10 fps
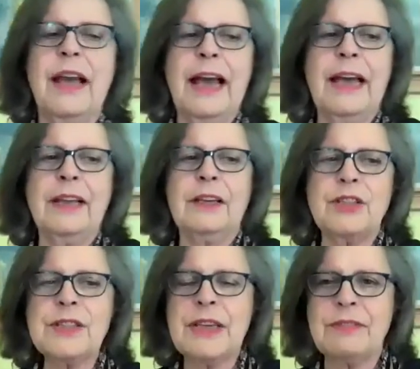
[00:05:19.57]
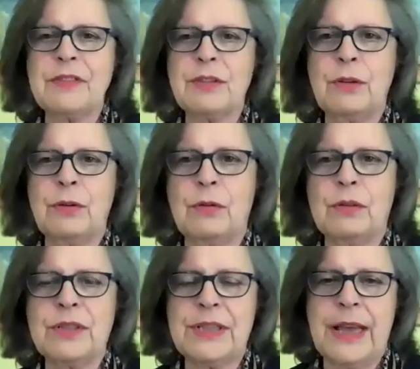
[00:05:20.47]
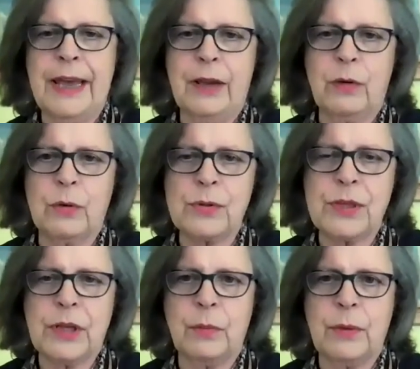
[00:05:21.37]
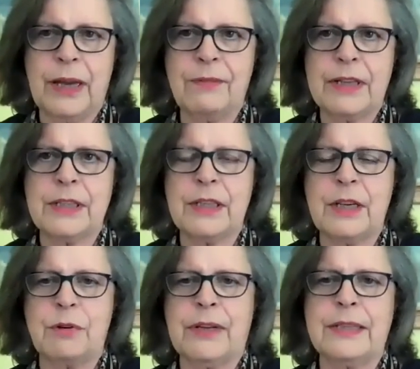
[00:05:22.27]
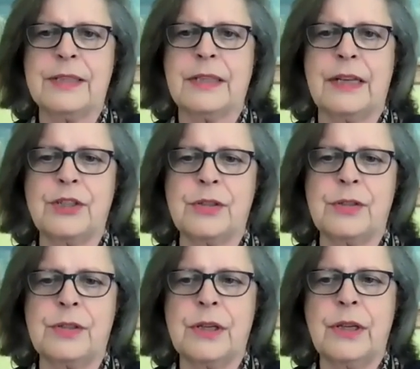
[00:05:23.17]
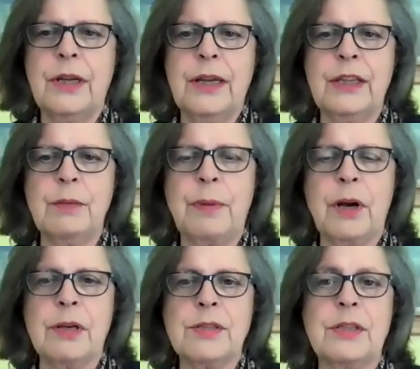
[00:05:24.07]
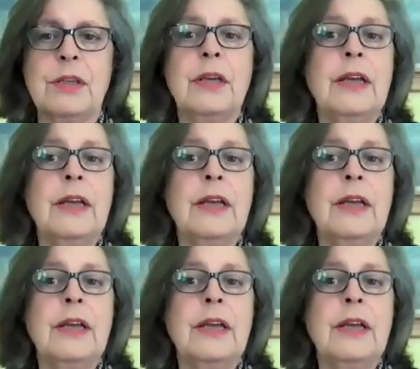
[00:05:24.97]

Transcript: And I just have to say also, we have had a number of cancellations in the past.